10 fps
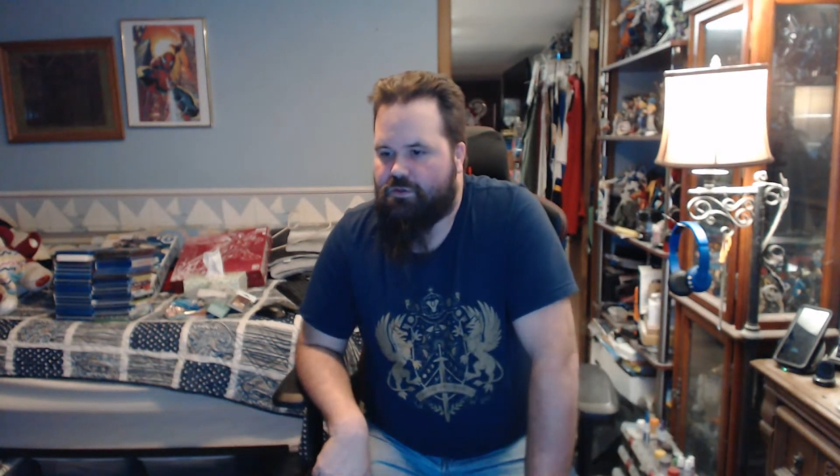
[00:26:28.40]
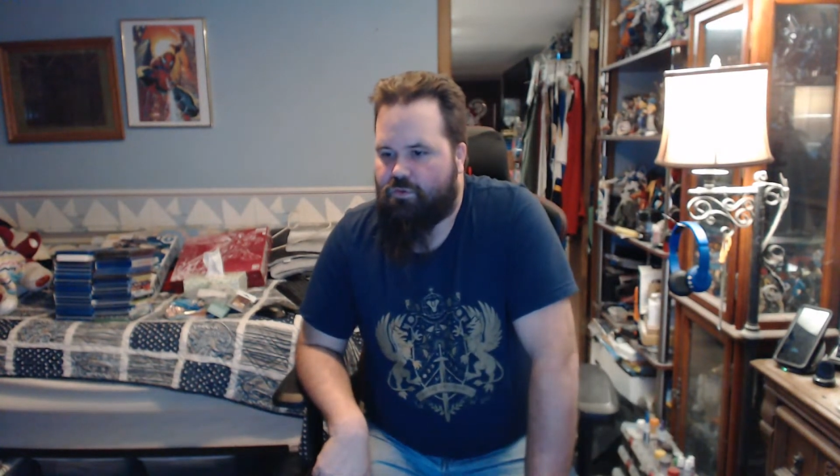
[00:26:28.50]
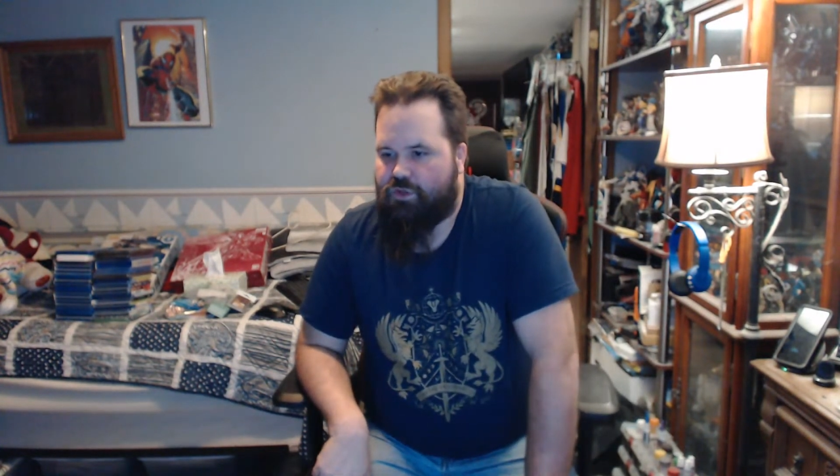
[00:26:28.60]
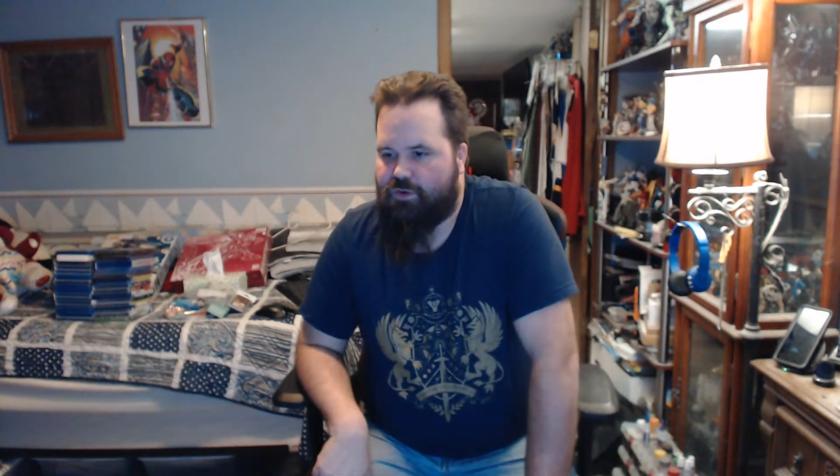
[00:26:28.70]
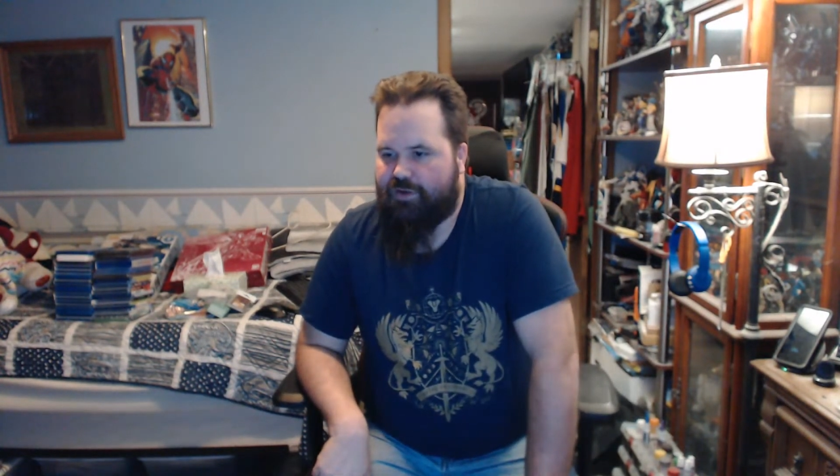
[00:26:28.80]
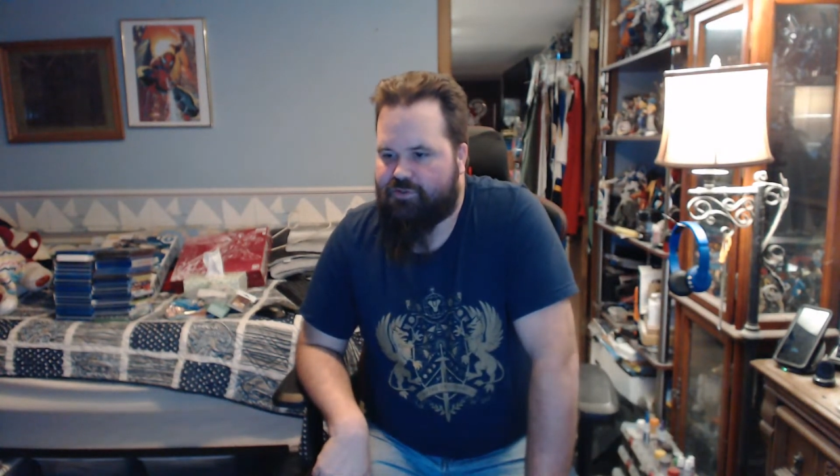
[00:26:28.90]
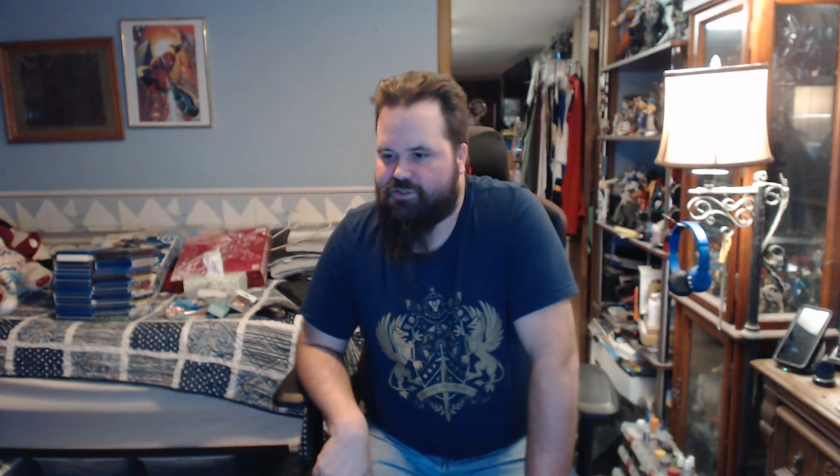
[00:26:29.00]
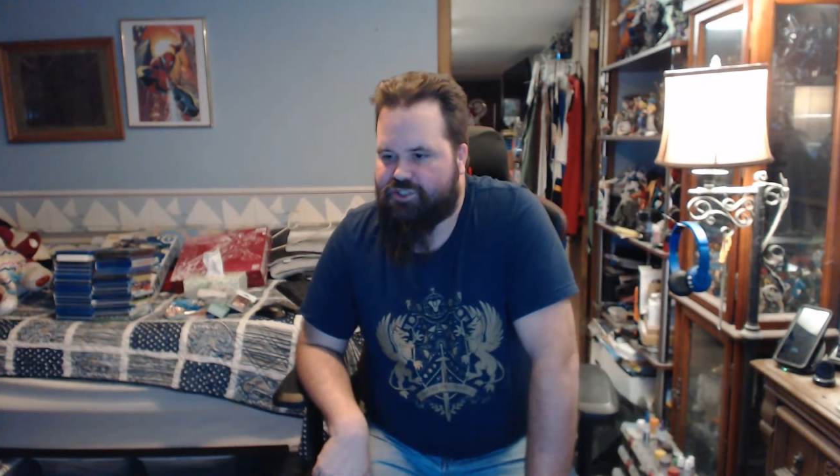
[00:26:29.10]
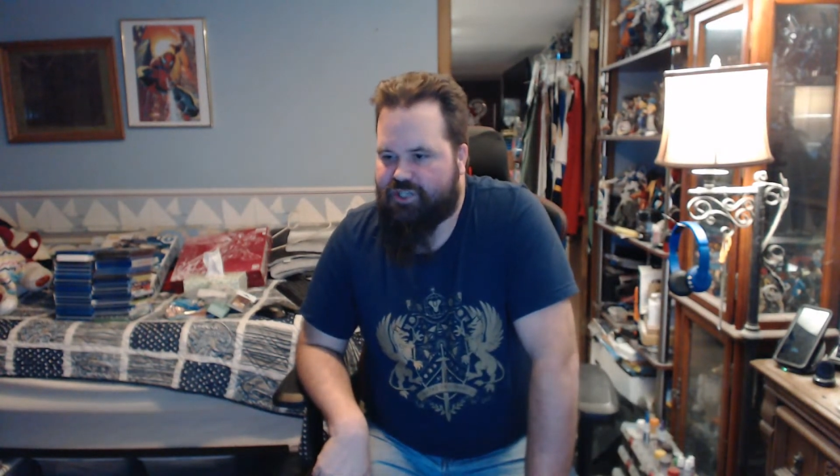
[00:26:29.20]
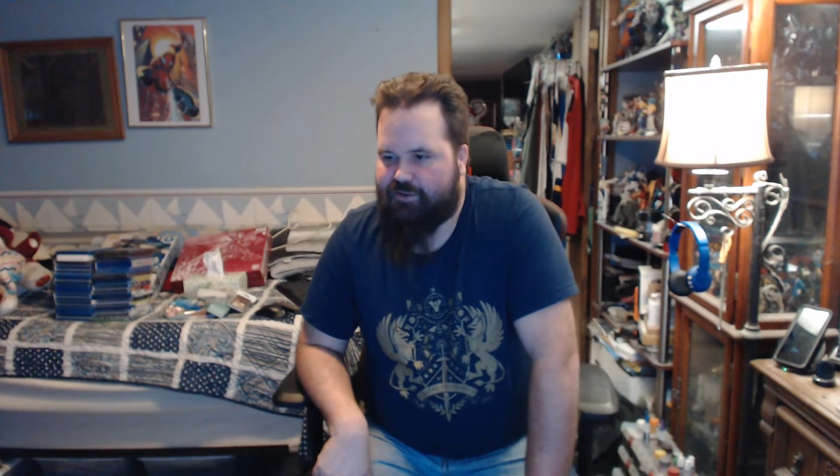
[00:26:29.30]
Will you ever
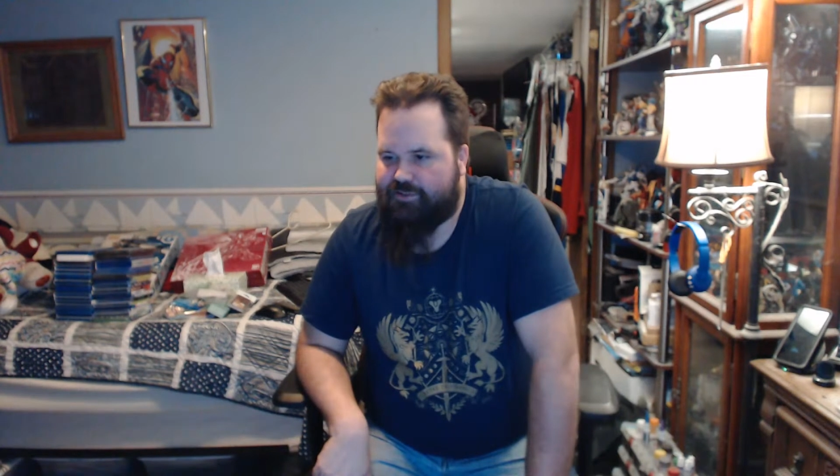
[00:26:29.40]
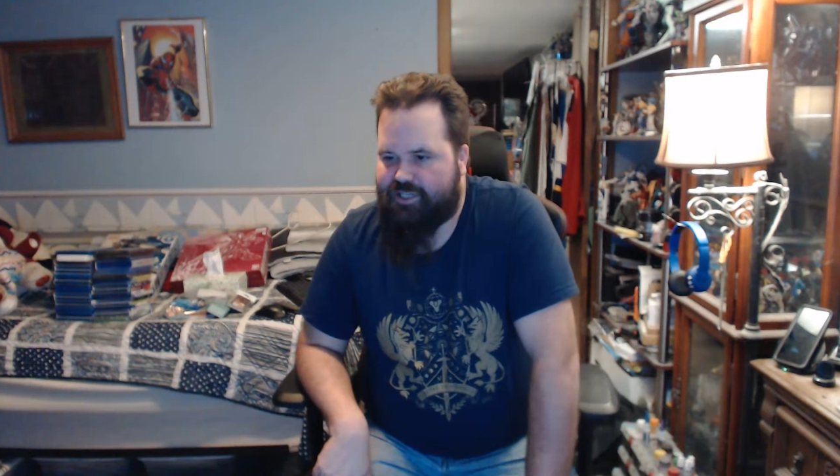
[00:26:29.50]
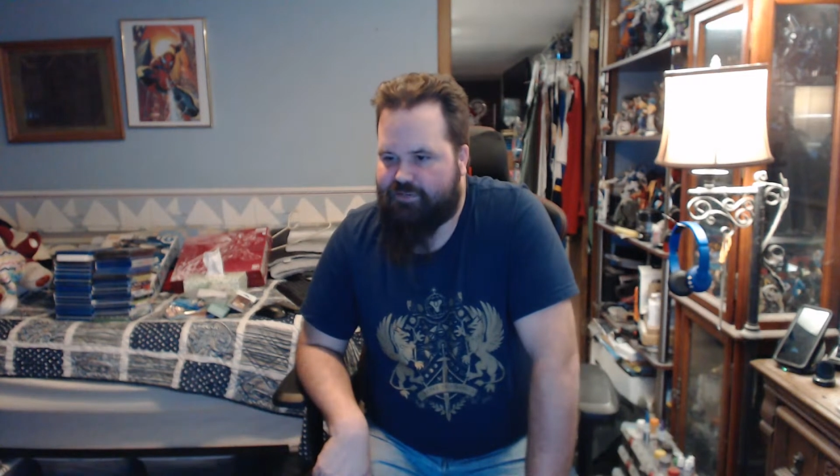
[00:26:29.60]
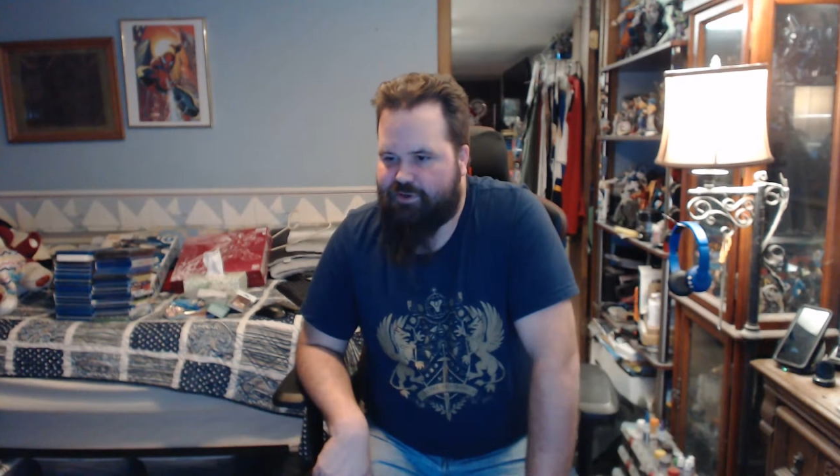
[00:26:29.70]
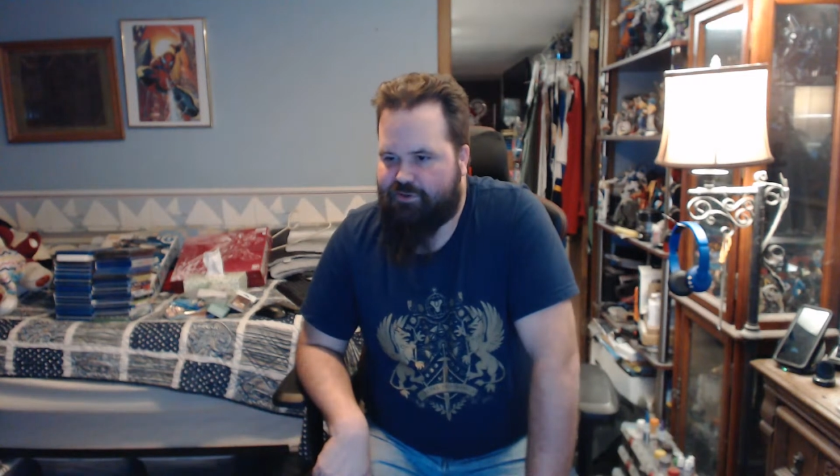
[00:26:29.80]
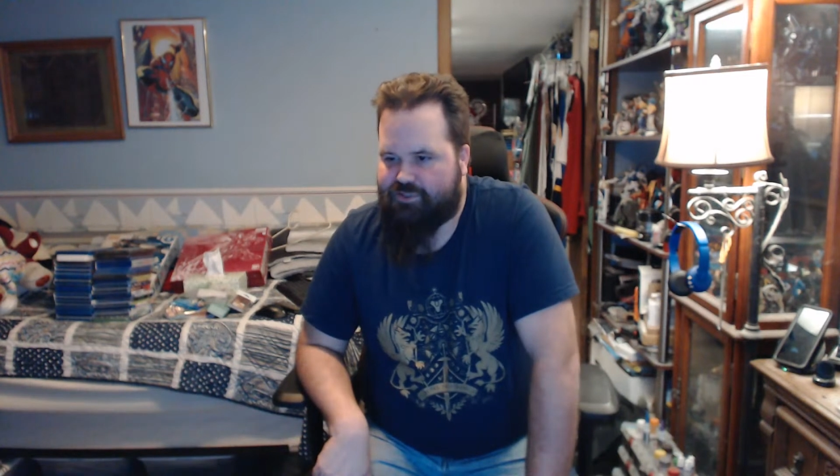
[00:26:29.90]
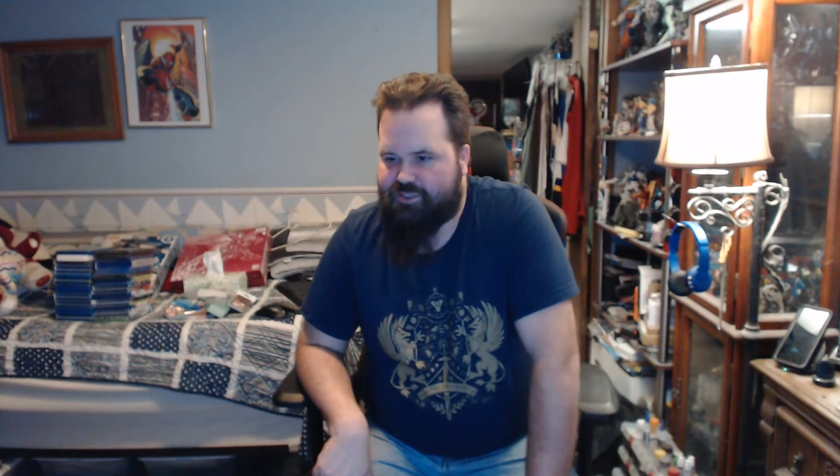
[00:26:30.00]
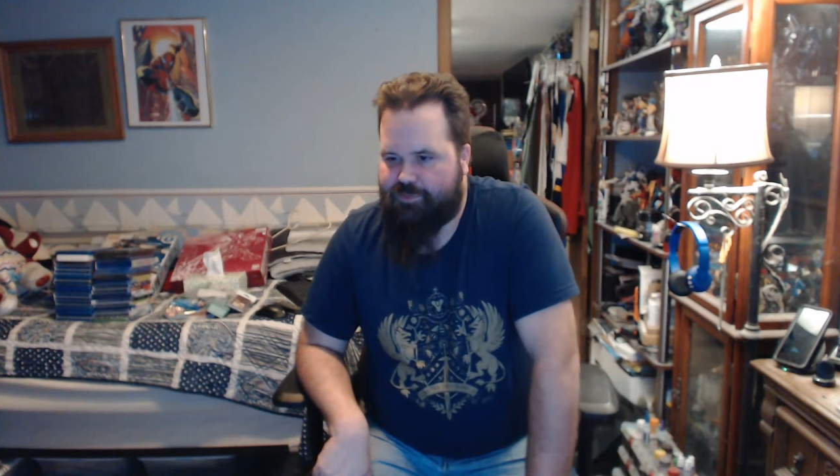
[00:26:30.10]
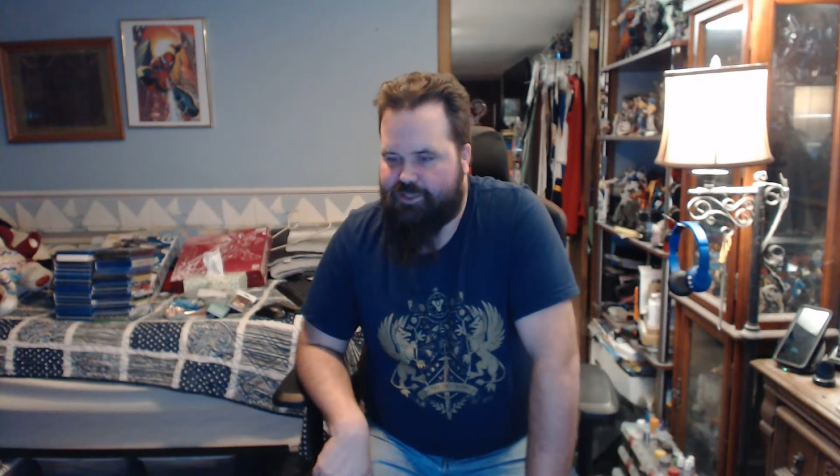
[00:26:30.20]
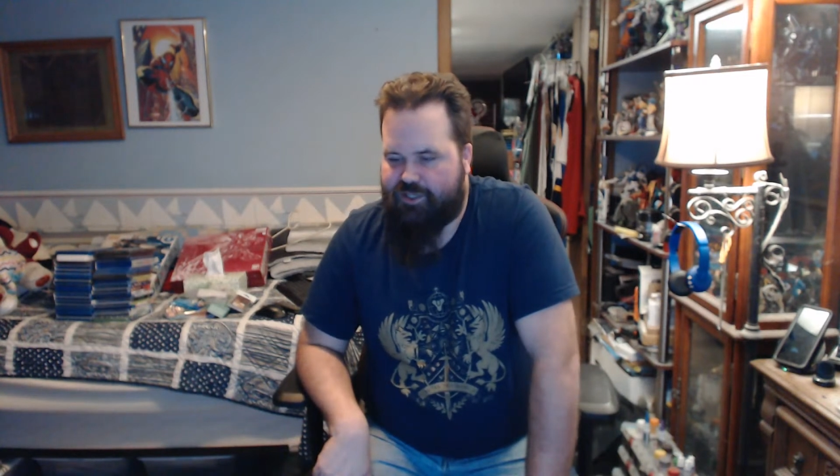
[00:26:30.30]
challenge Henry others
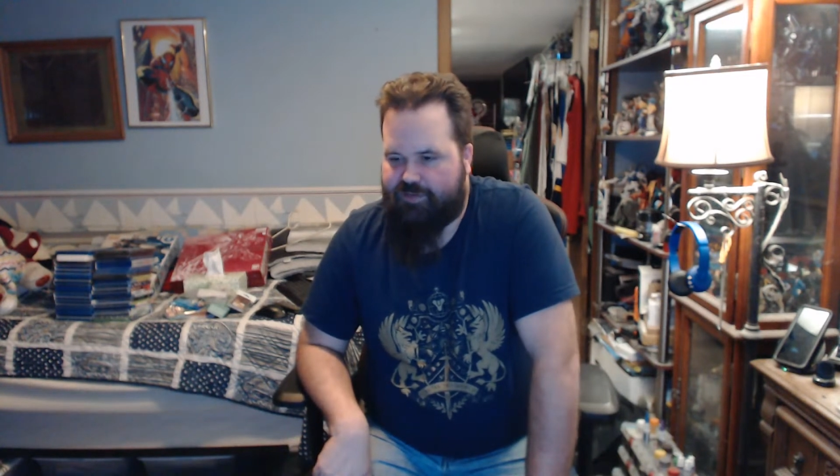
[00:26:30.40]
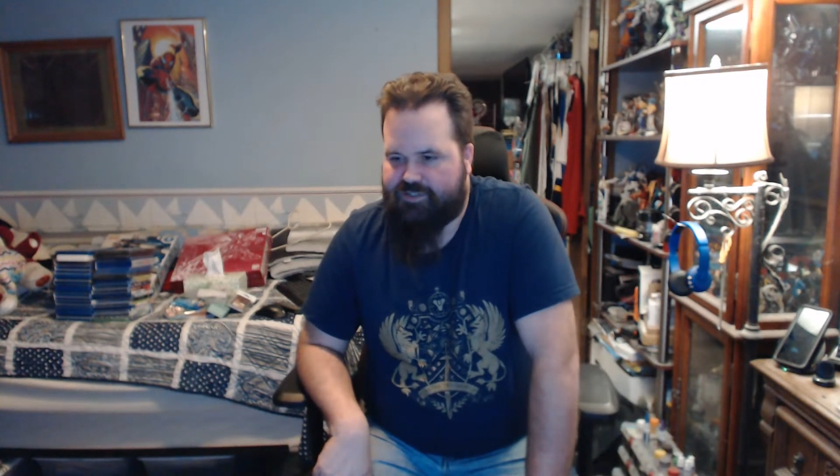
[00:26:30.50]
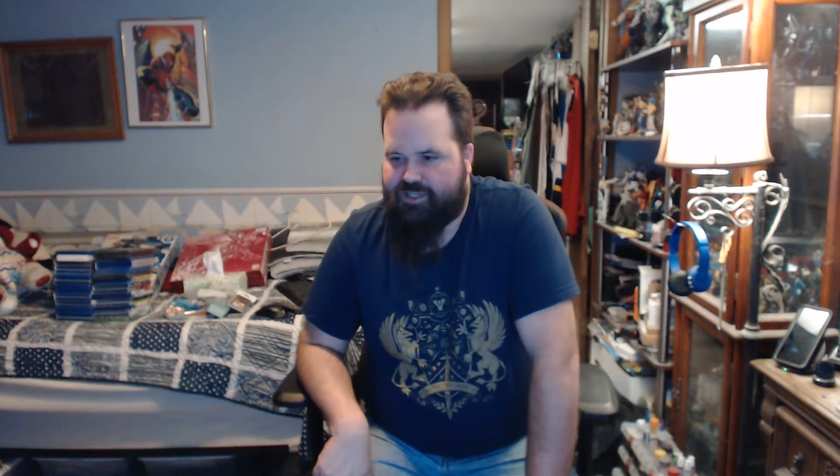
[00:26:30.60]
to build offs